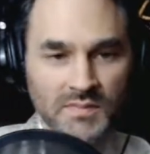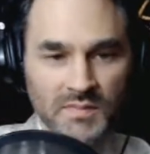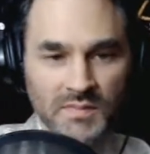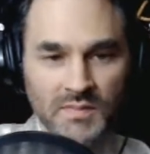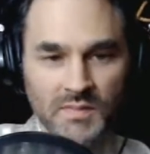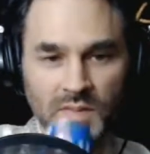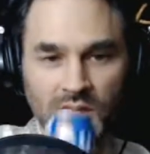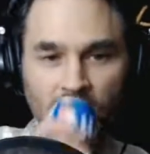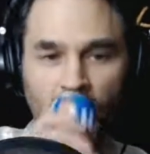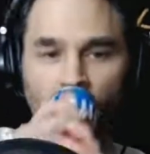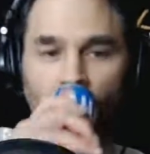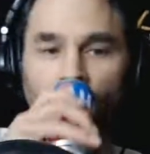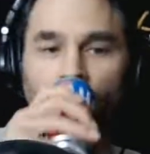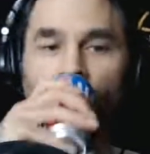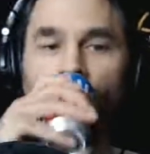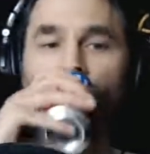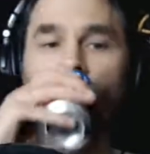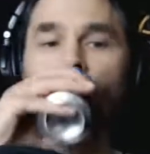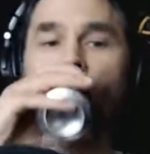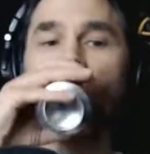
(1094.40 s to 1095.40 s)
No, I'm kind
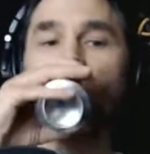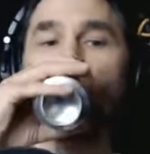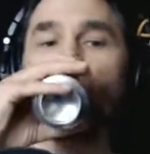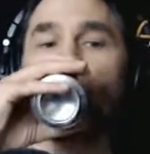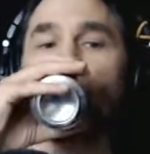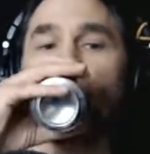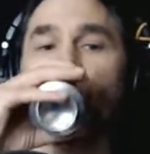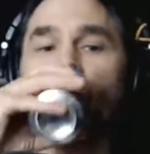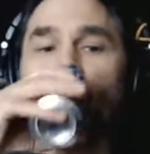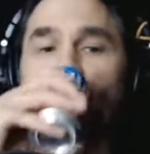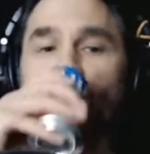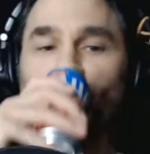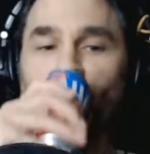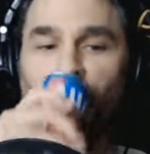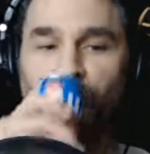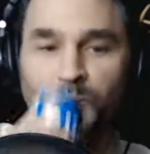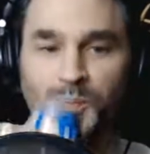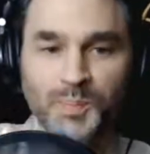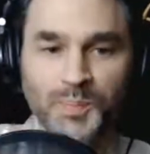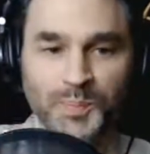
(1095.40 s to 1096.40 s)
of in the mood for the
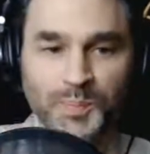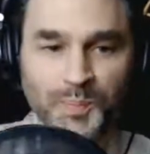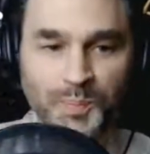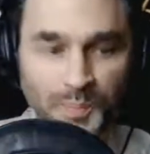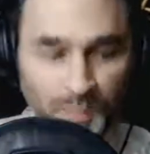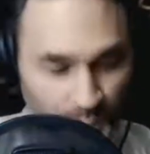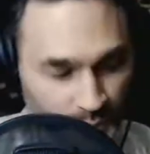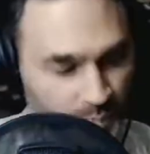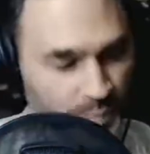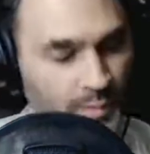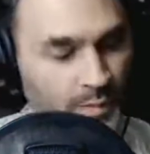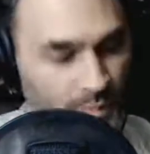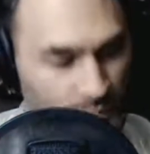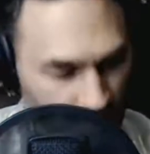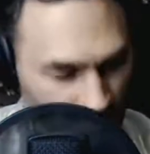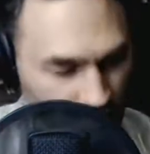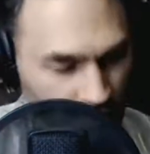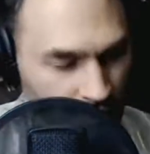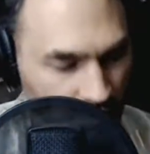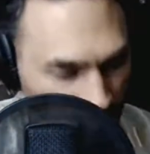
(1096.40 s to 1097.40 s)
guitar, just
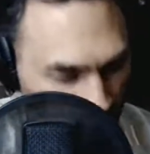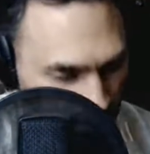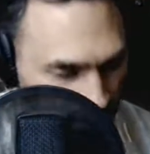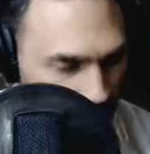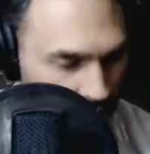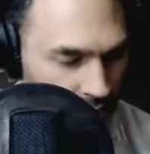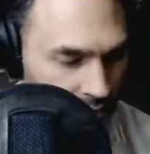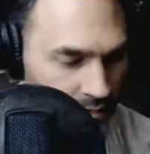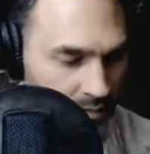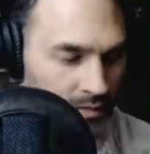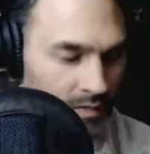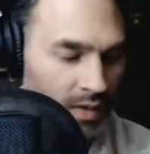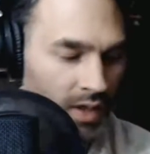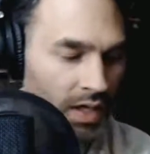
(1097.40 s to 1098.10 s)
not the singing tonight.